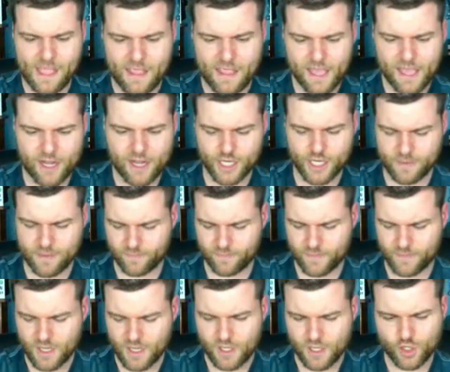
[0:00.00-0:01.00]
Energy.
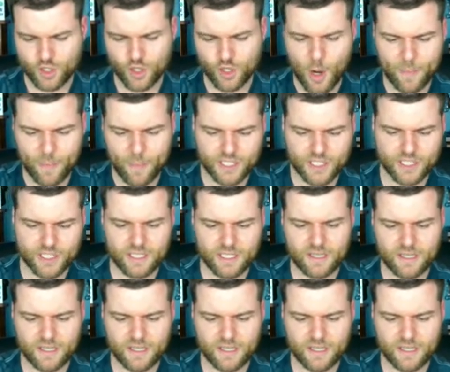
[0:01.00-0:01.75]
Tropius.